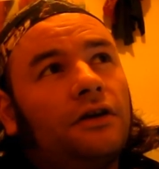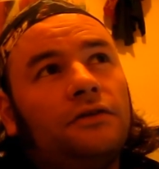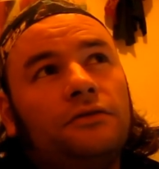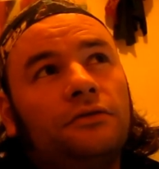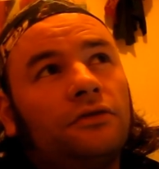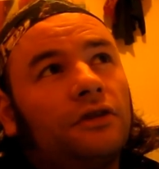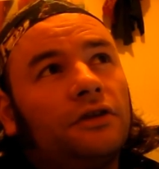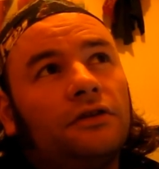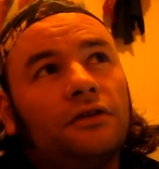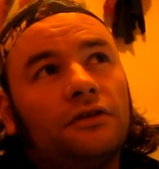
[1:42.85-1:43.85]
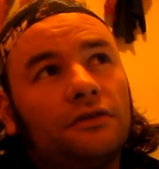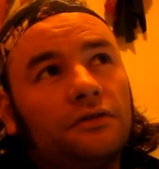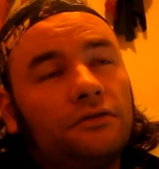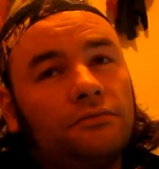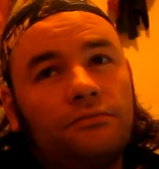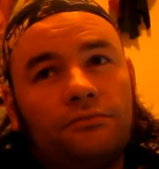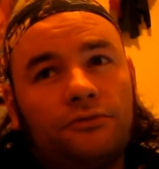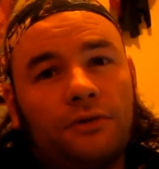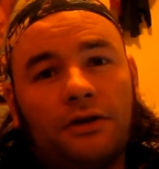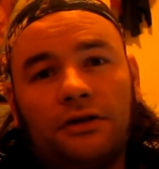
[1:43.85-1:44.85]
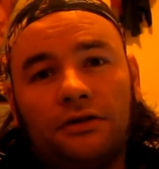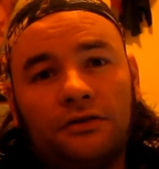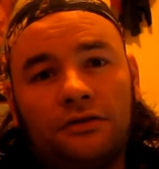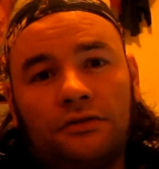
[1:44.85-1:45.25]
who looks like he's in his 20s,